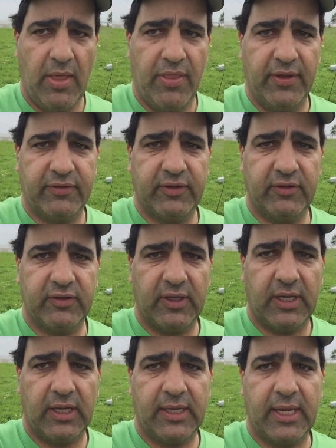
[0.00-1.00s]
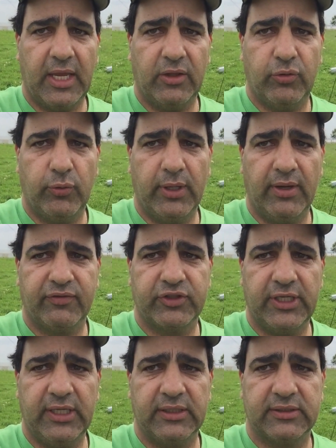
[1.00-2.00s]
This is
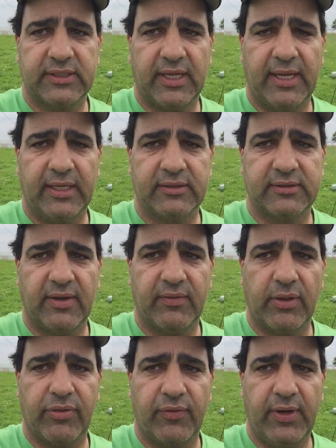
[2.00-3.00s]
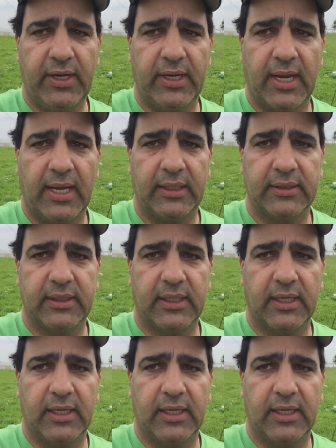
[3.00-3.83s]
K2EFG saying 7-3 and